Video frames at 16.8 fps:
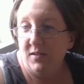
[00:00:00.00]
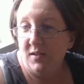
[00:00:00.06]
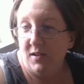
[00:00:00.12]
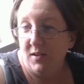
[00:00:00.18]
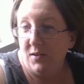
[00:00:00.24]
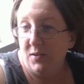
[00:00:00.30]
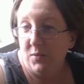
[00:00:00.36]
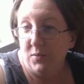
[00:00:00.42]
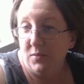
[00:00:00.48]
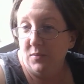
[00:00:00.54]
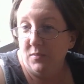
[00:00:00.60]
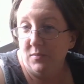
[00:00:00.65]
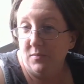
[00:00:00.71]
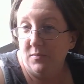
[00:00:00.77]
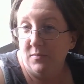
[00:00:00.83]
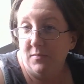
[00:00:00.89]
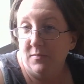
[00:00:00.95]
Oh.
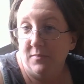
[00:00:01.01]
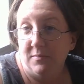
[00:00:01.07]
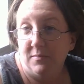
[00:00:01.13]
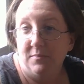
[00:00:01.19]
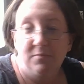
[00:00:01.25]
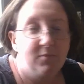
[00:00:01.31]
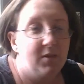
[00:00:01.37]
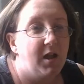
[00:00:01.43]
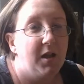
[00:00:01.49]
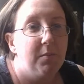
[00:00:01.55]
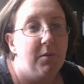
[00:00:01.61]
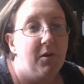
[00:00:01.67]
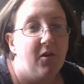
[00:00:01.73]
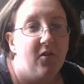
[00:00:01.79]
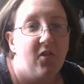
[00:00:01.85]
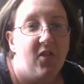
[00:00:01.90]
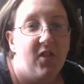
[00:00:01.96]
Okay.
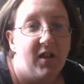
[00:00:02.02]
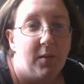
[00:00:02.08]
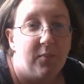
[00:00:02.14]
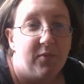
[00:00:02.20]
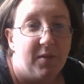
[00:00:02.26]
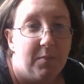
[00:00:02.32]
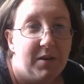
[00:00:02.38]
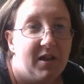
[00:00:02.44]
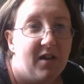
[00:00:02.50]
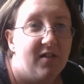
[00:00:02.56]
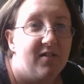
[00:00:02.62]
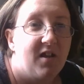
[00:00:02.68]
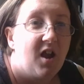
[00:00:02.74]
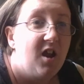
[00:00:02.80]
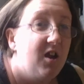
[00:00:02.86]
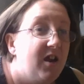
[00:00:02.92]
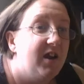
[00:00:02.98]
Apparently they think I'm somebody else.
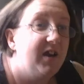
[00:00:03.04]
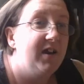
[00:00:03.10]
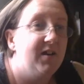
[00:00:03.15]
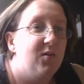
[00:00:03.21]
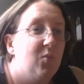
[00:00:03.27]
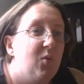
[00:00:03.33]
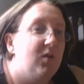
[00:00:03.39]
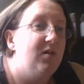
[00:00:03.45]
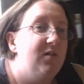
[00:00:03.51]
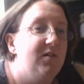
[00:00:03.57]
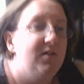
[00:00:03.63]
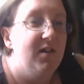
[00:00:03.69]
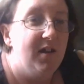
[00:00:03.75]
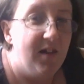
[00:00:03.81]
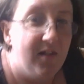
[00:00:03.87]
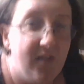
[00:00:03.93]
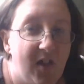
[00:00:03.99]
All right. Well,
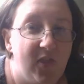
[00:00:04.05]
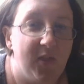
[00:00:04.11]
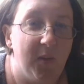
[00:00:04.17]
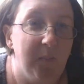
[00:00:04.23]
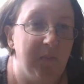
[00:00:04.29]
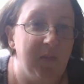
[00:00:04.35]
let them